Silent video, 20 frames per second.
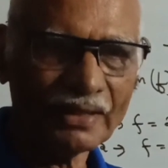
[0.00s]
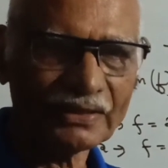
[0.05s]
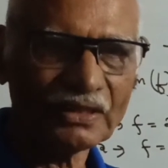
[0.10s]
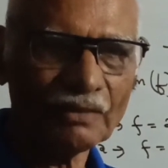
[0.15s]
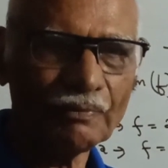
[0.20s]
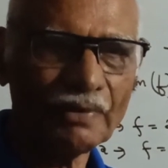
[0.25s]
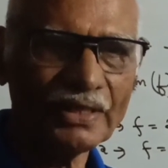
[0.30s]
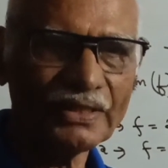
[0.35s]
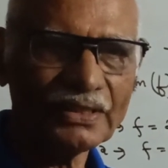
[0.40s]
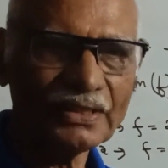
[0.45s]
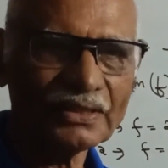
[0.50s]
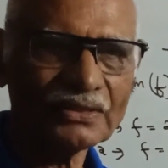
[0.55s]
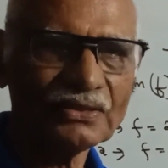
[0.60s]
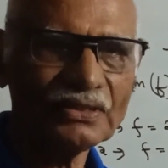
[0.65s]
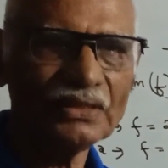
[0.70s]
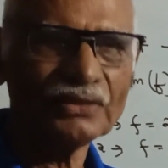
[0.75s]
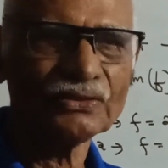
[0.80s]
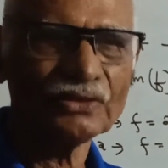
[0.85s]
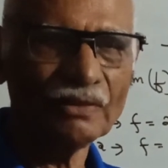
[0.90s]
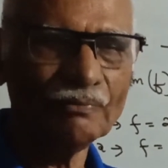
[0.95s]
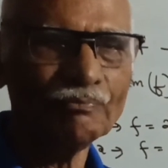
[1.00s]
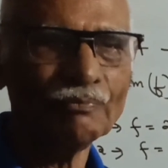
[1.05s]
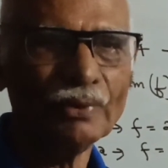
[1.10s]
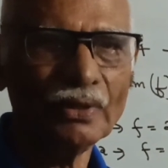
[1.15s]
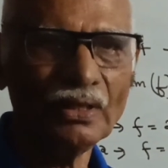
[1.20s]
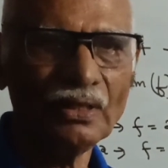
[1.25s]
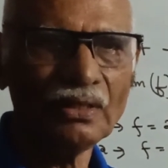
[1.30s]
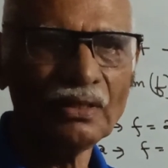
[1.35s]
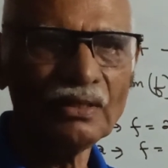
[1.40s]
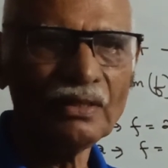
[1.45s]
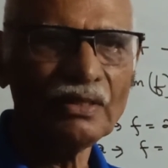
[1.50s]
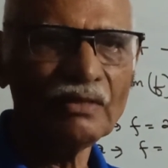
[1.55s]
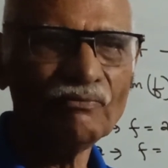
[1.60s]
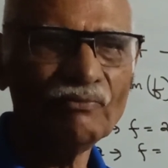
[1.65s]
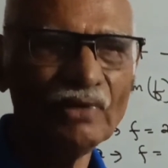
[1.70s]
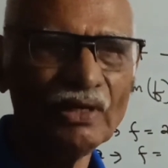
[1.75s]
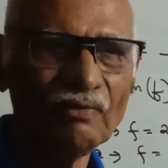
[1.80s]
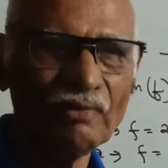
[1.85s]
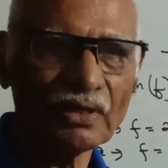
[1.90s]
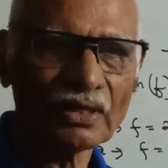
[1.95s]
mathematics is simple.
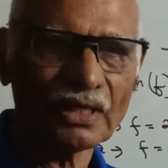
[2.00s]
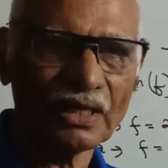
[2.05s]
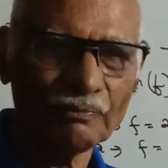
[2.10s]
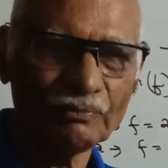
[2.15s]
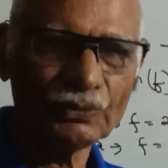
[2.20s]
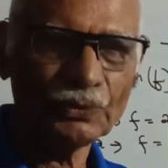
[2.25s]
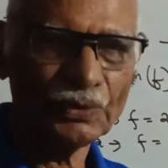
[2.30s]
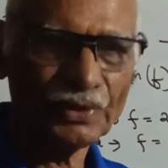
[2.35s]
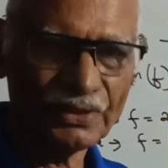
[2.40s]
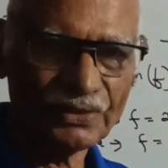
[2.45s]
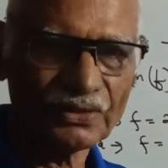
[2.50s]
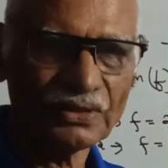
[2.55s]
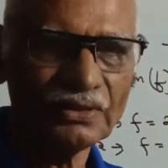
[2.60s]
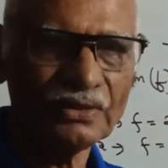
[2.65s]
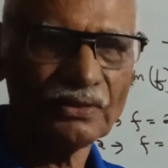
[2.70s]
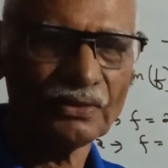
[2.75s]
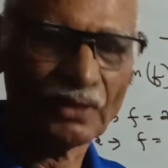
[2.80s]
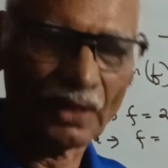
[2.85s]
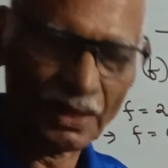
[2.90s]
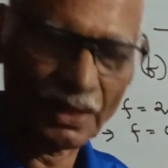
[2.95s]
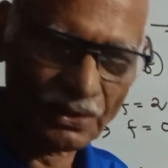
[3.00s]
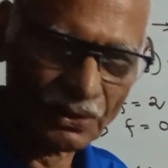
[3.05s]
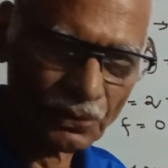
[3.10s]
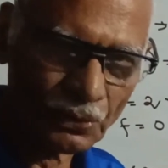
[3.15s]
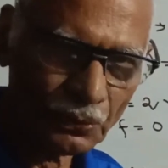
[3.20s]
We will come to it. Thank